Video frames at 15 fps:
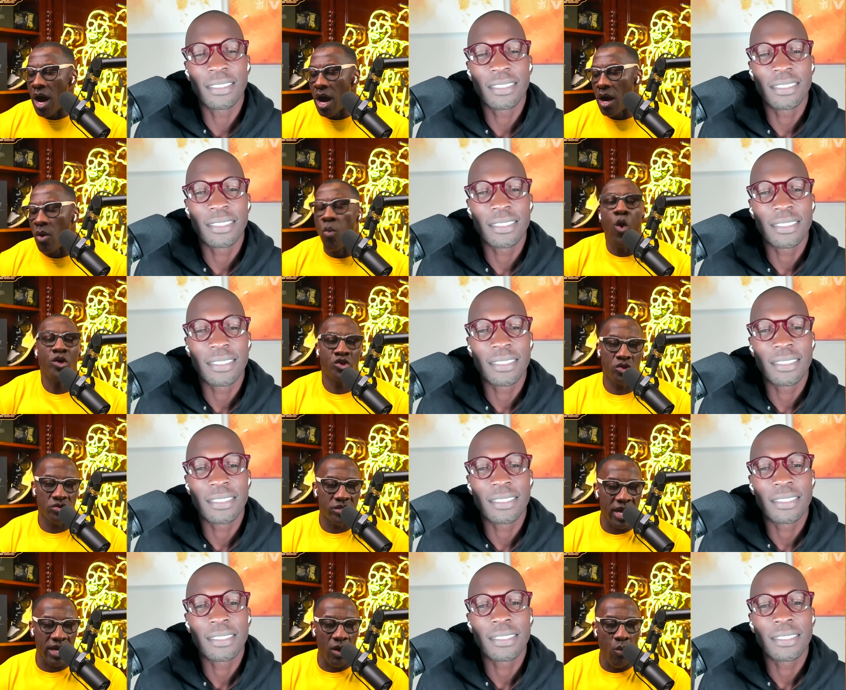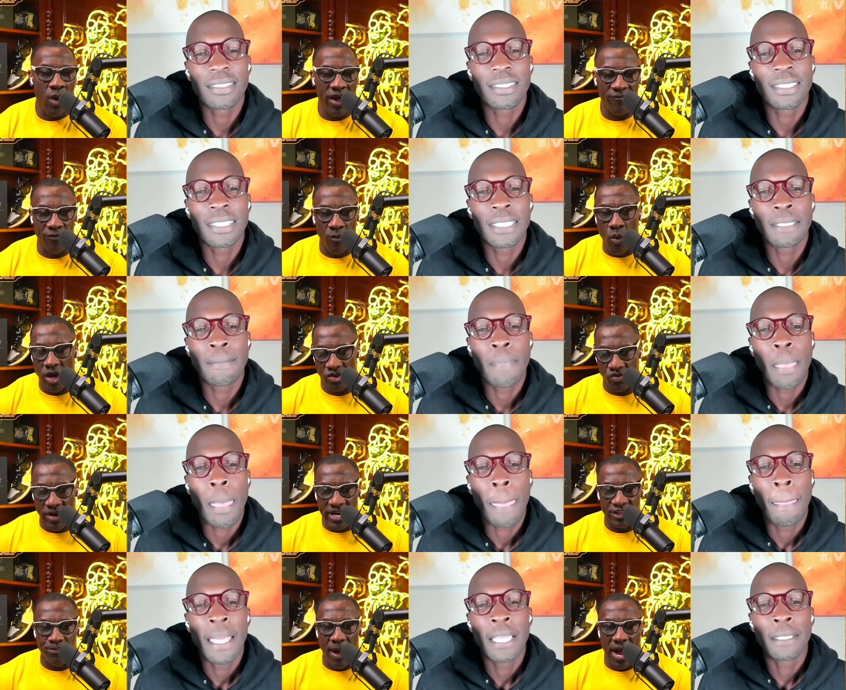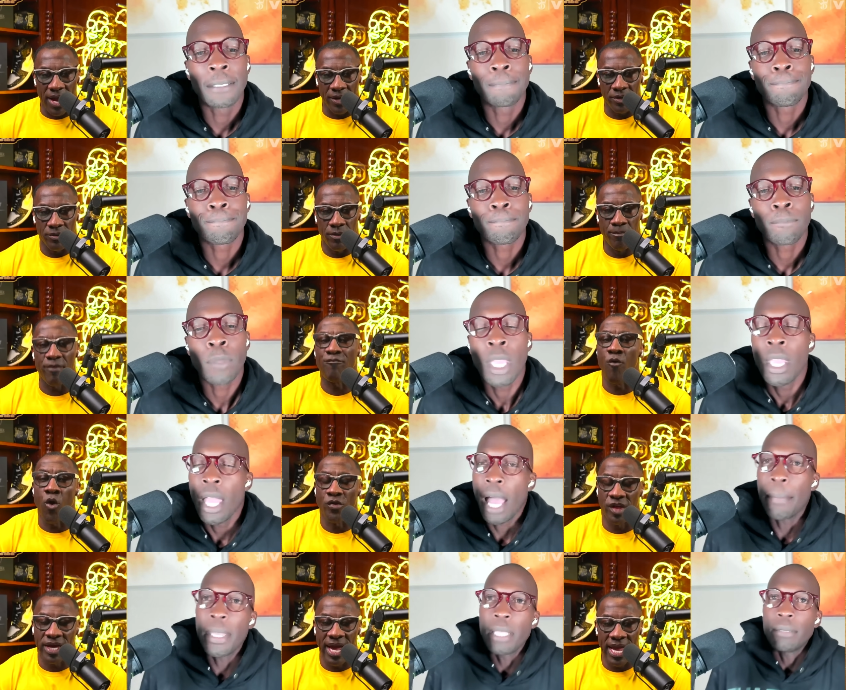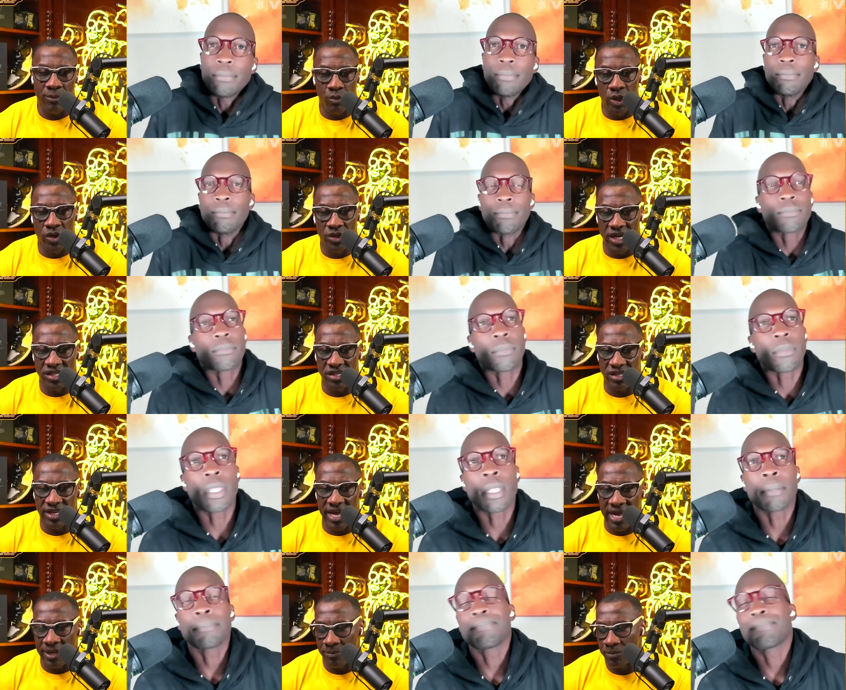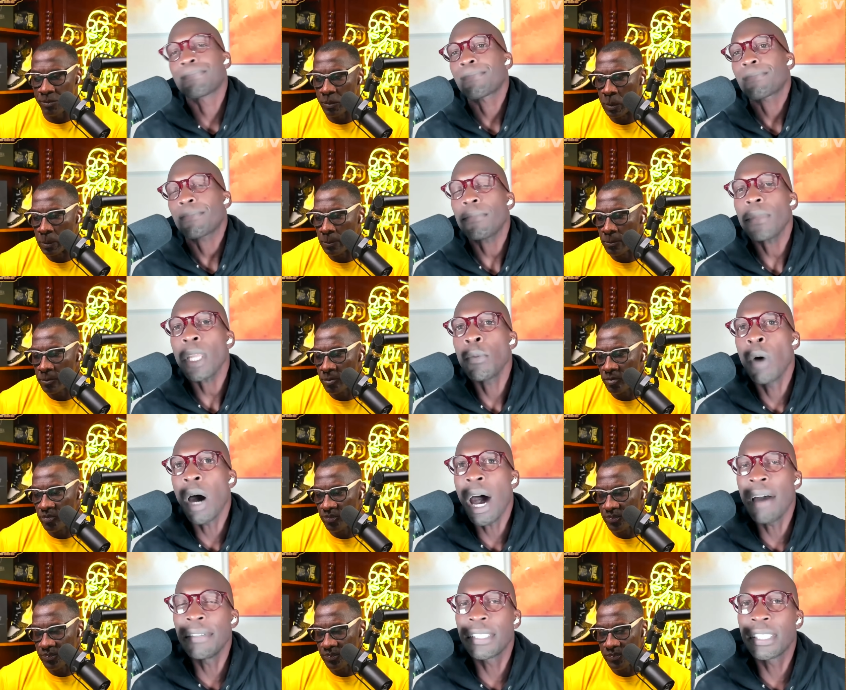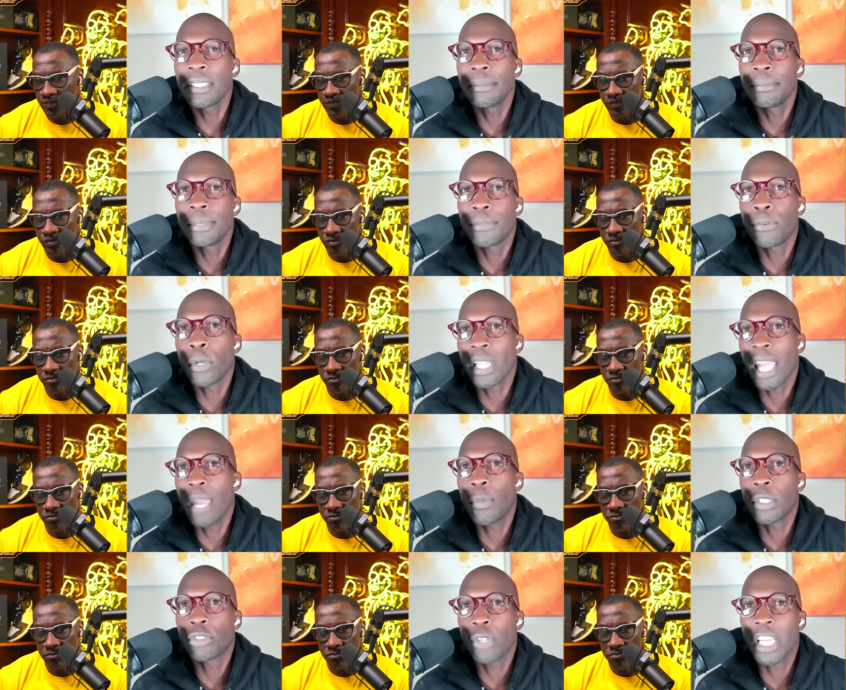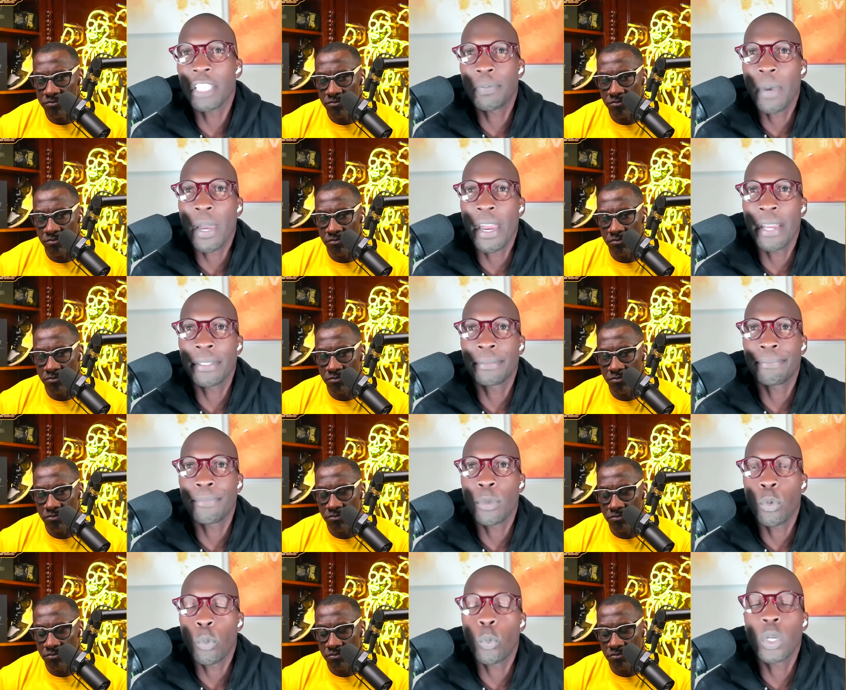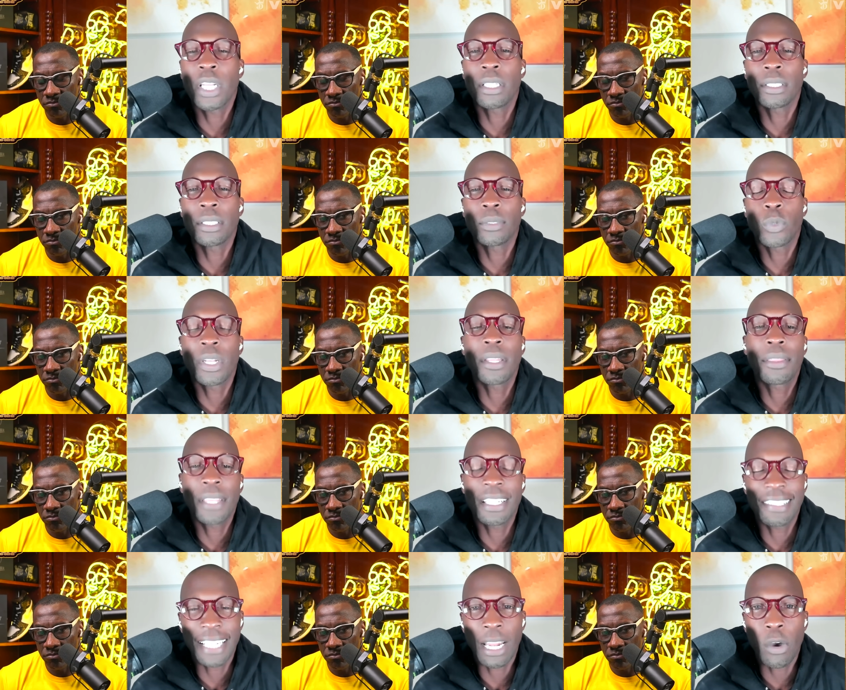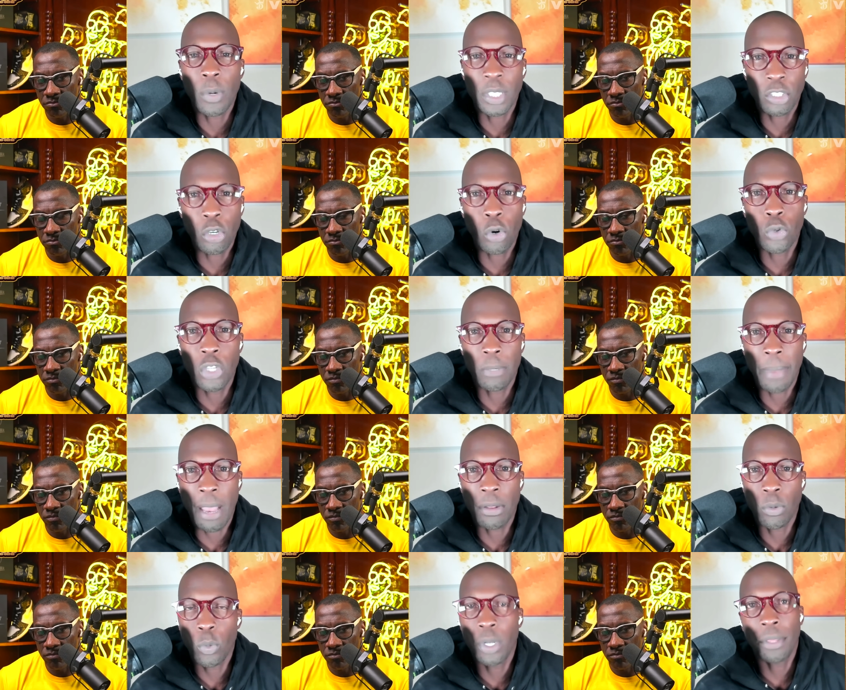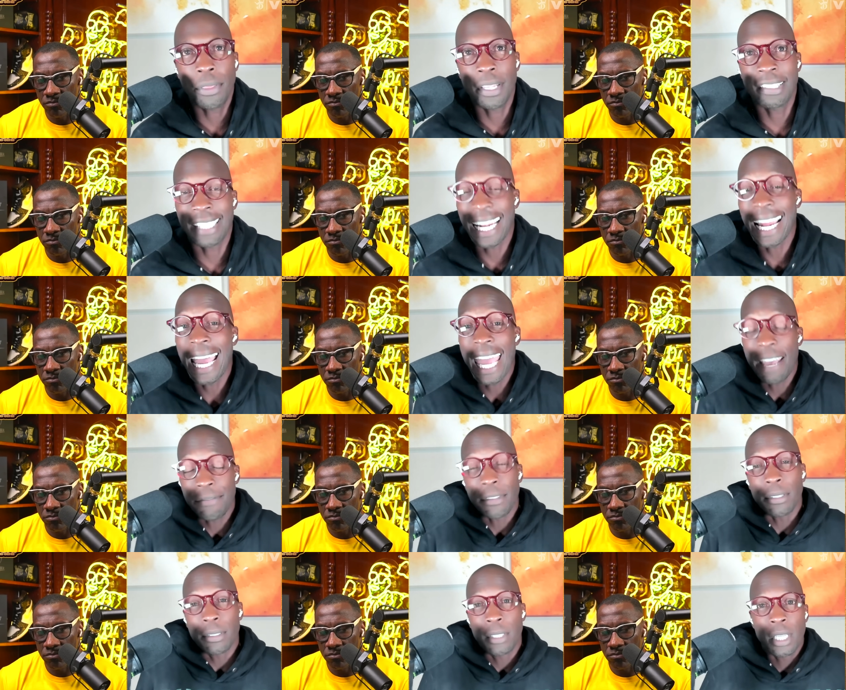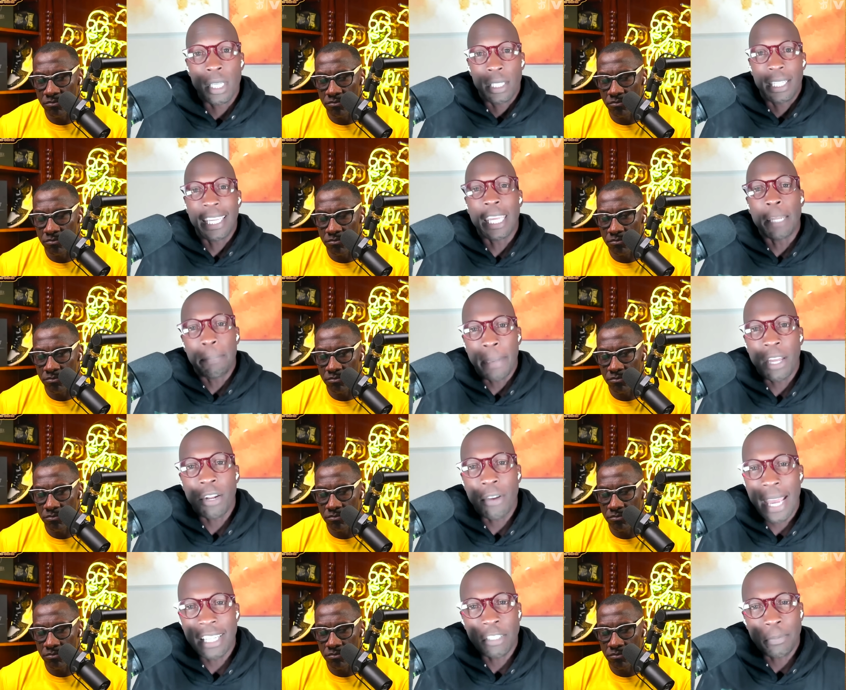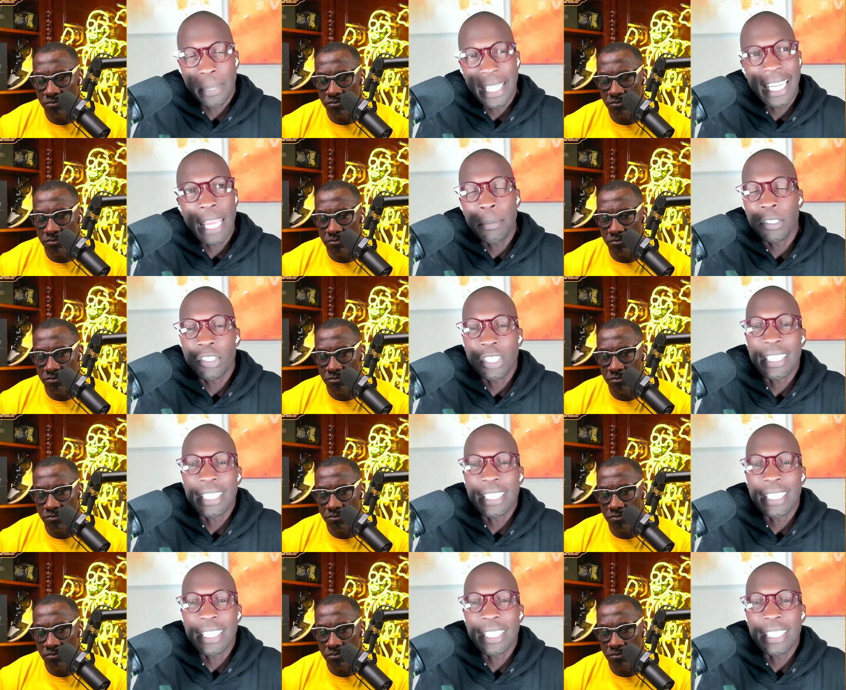Speaker 1: mm-hmm. What's your takeaway from what transpired before the game? I mean, We're gonna get into the game. But obviously, before the game, what
Speaker 2: transpired, one of the one of the things that I always told you about, and one of the things that I have to to get better at is being able to